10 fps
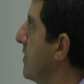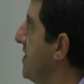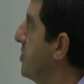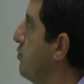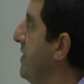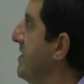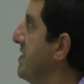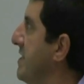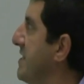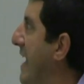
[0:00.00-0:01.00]
its rings
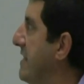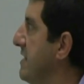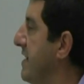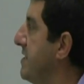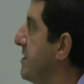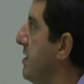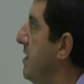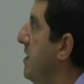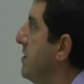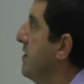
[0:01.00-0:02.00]
and satellites.
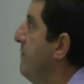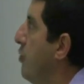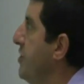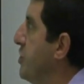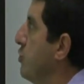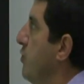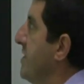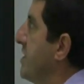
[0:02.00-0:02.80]
The Voyager 1